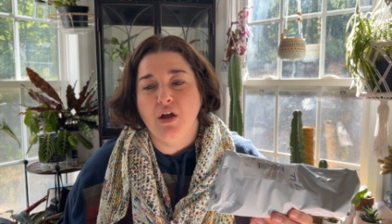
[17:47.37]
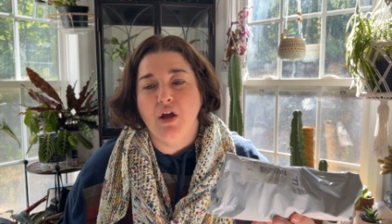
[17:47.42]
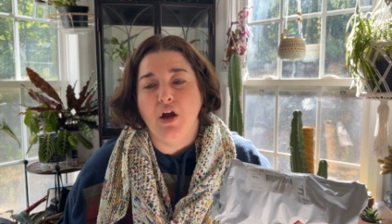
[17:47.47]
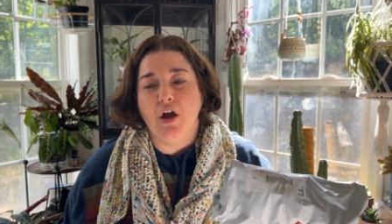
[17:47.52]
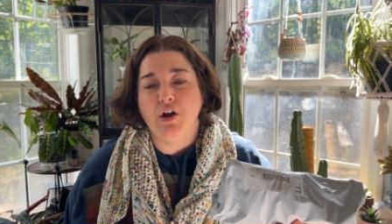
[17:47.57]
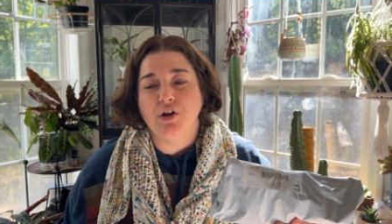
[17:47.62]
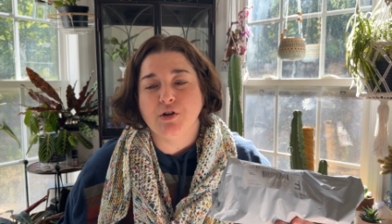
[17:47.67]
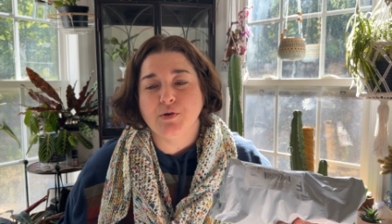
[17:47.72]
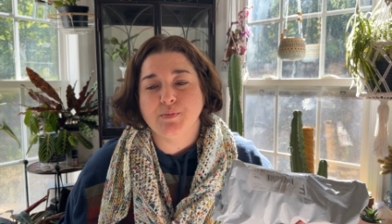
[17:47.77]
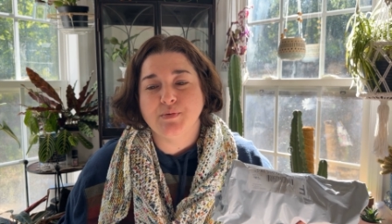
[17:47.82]

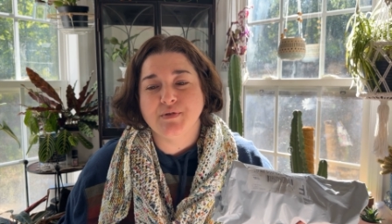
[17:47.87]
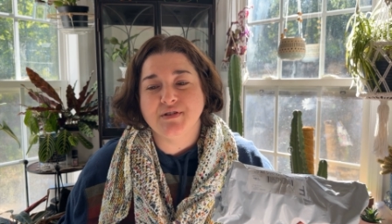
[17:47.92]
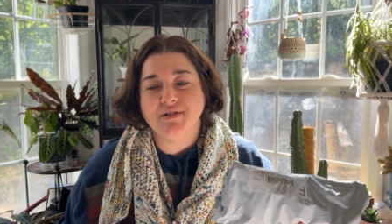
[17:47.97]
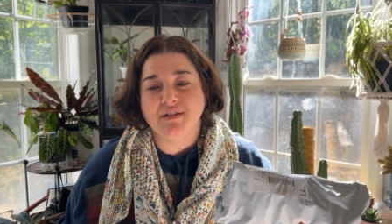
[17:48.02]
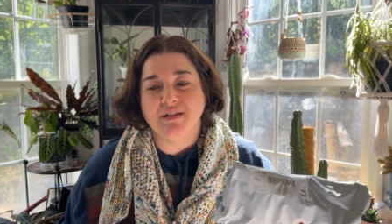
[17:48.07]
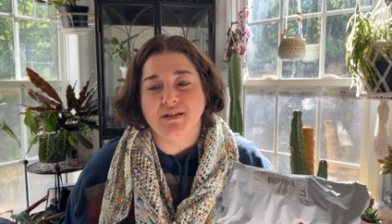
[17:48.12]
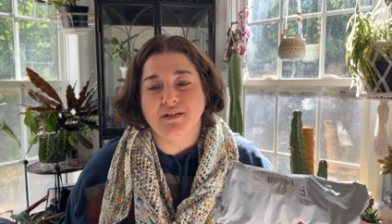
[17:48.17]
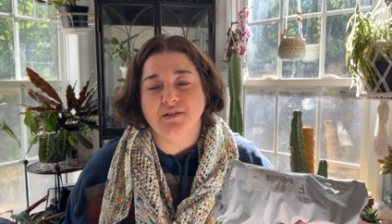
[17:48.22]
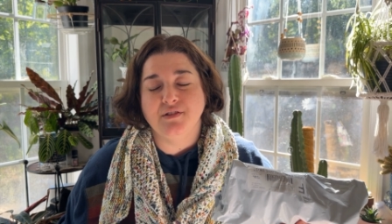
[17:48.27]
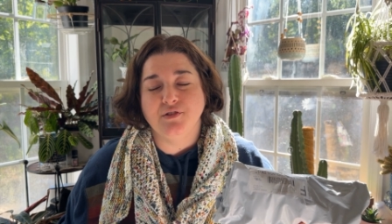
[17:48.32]
100%
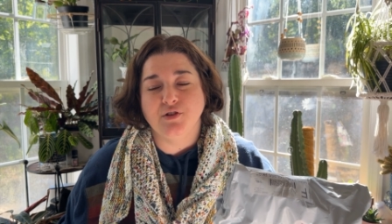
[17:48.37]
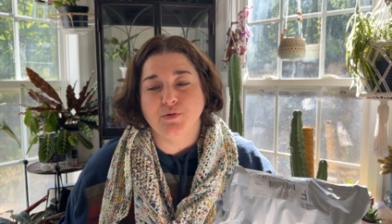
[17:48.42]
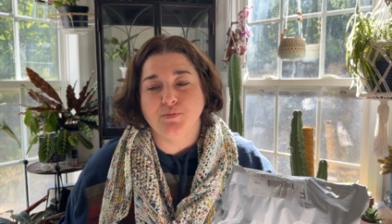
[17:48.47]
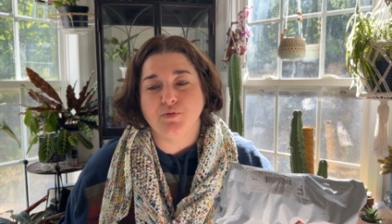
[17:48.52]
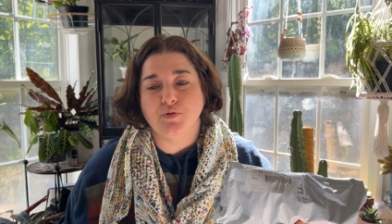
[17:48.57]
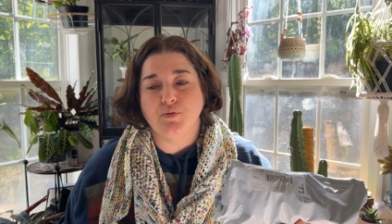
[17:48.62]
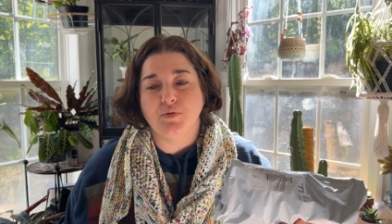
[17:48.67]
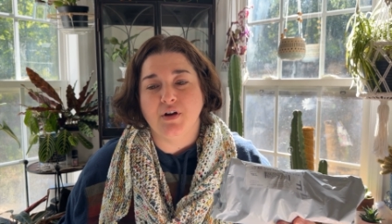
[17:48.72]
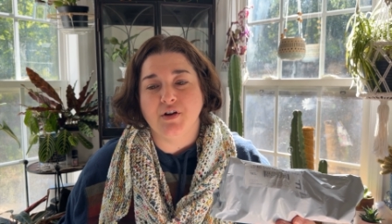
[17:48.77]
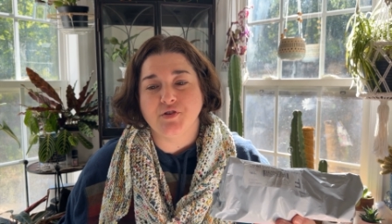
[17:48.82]

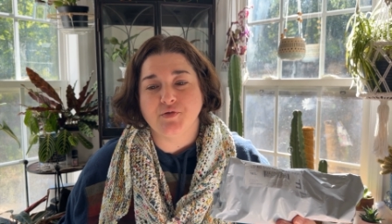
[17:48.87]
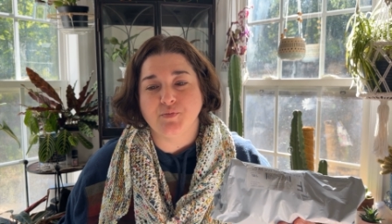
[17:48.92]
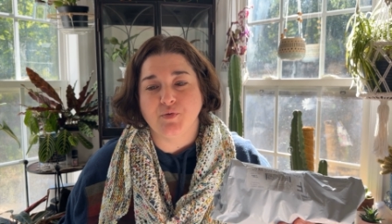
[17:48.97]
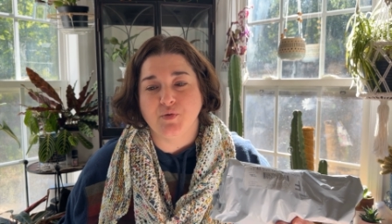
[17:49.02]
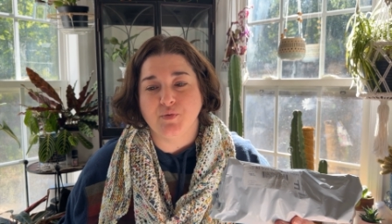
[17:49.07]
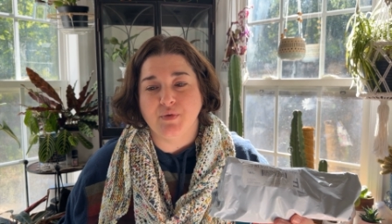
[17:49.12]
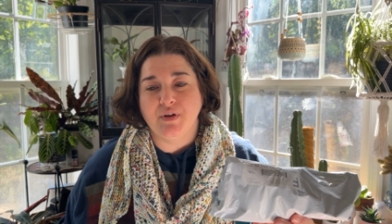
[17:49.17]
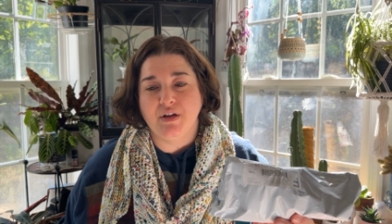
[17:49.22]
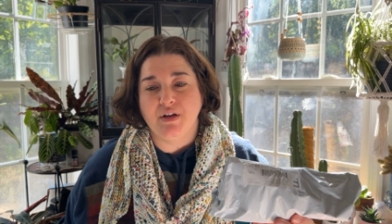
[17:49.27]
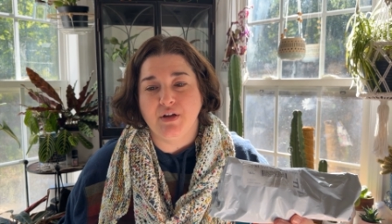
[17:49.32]
superwash
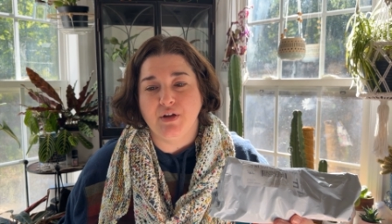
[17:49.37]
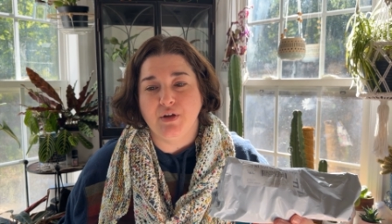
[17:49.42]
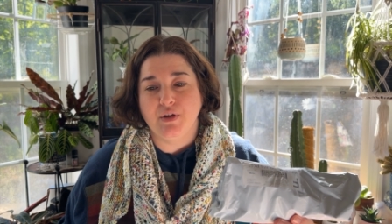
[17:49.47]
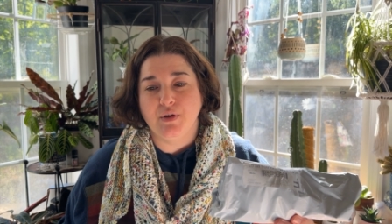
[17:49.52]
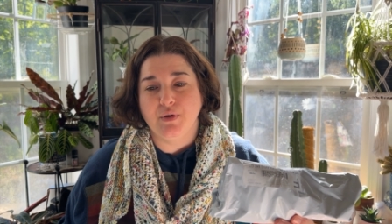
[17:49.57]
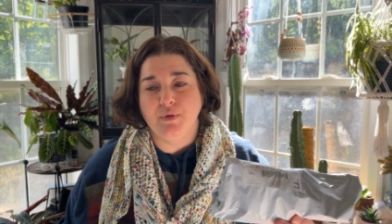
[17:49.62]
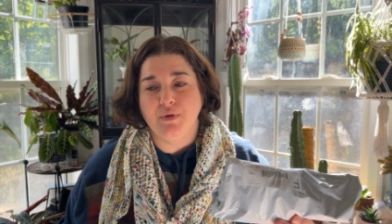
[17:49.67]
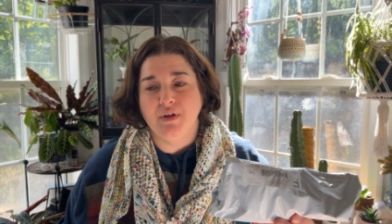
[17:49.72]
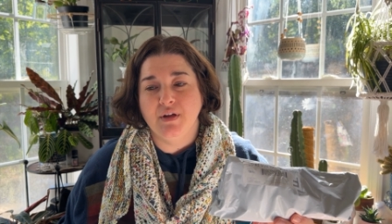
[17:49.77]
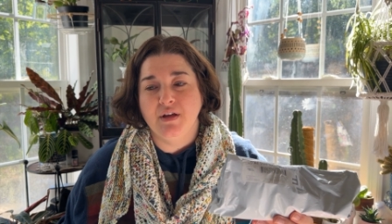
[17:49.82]

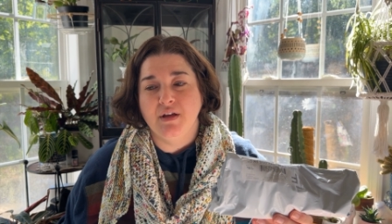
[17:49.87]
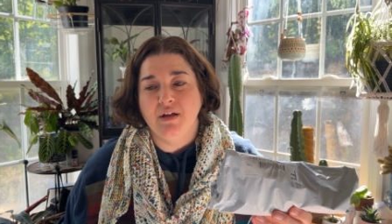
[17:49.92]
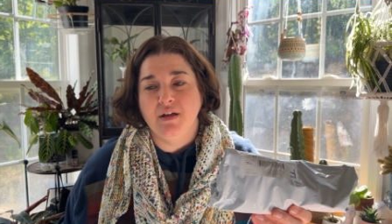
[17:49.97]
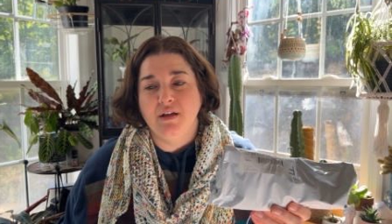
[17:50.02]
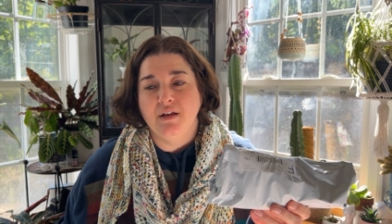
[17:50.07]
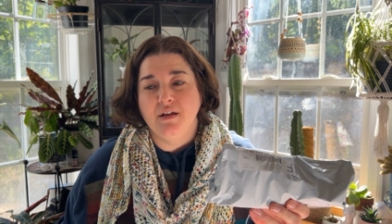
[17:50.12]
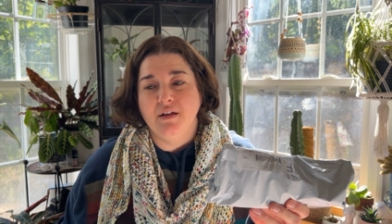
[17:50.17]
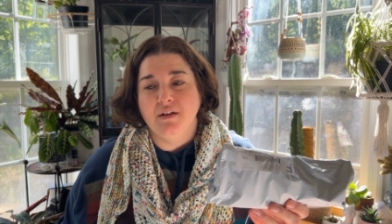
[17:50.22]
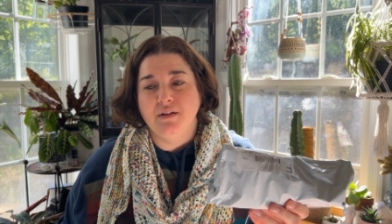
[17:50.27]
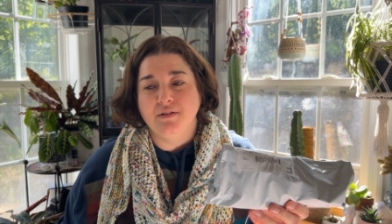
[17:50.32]
merino
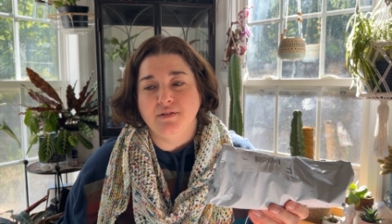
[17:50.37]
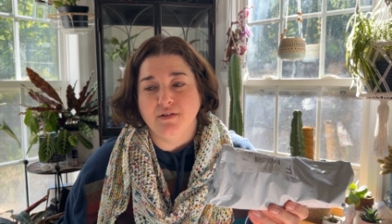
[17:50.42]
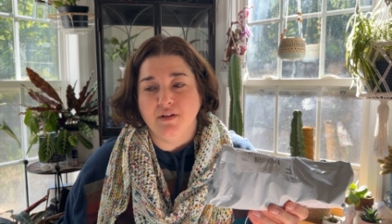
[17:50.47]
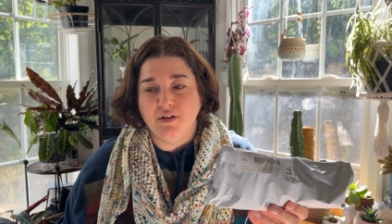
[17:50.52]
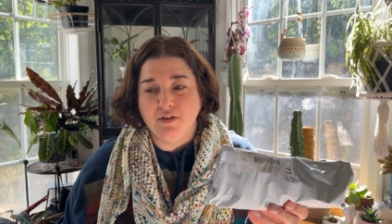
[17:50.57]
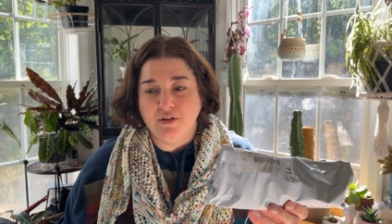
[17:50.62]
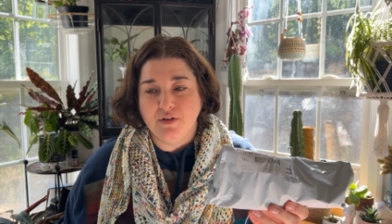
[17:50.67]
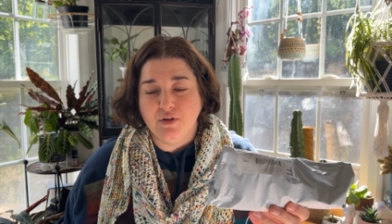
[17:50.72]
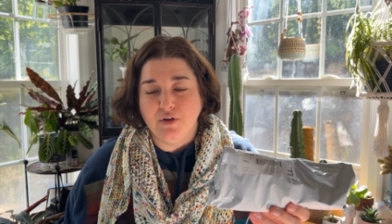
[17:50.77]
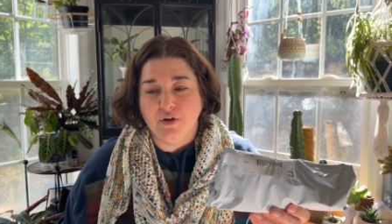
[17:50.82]

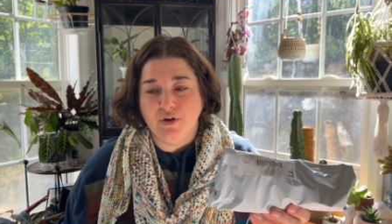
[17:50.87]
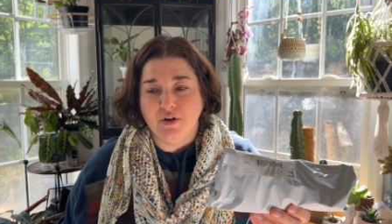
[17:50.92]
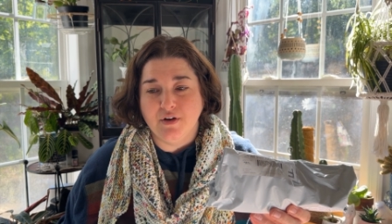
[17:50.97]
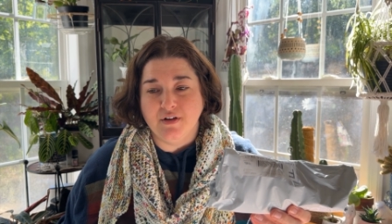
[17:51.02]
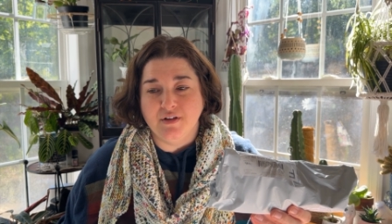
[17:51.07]
sock yarn.